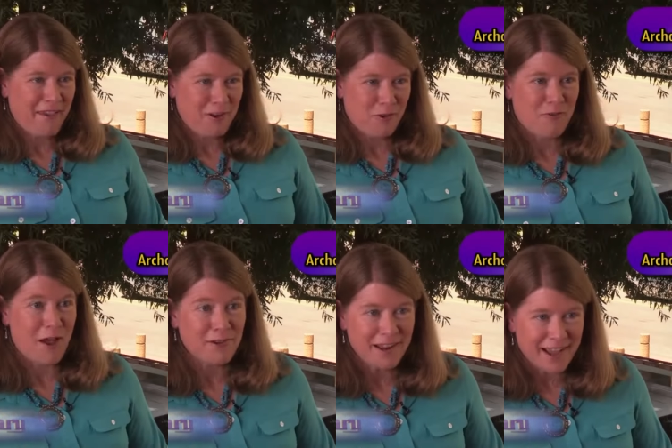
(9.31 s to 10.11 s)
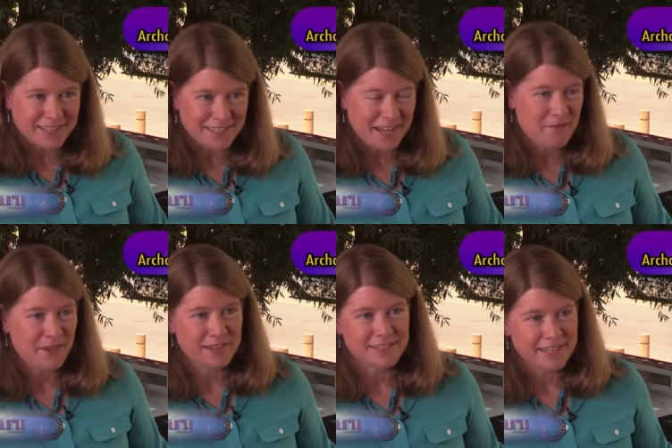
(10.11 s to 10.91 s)
you know grounding us and
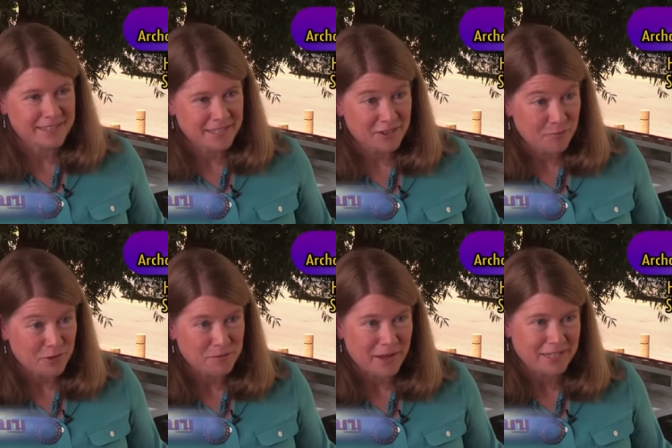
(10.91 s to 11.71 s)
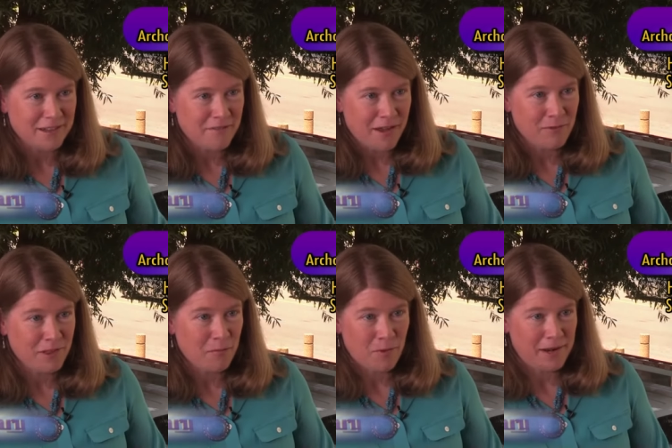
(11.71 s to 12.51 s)
giving us that sense of perspective, I
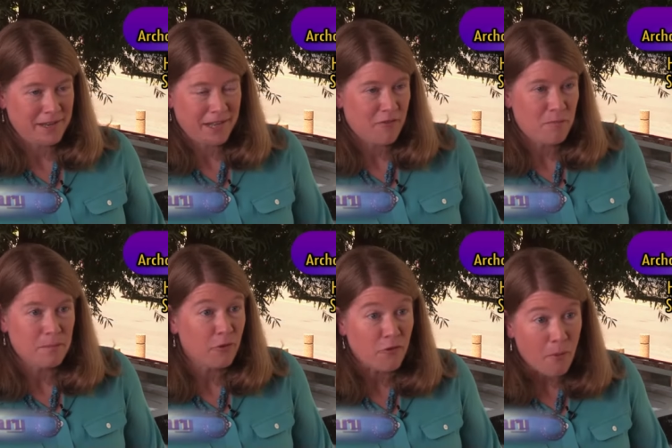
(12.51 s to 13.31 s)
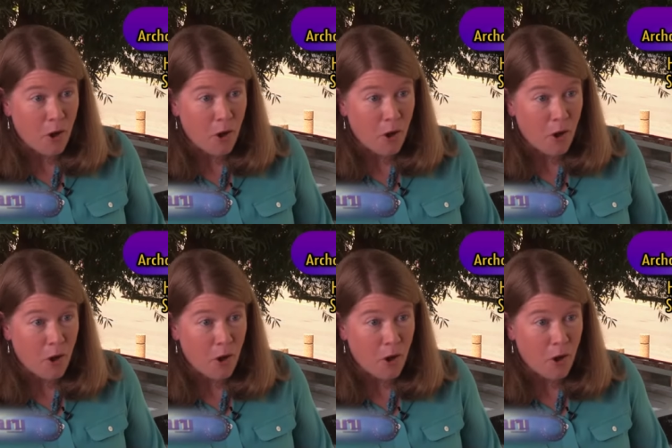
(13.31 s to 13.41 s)
really wanted to give people some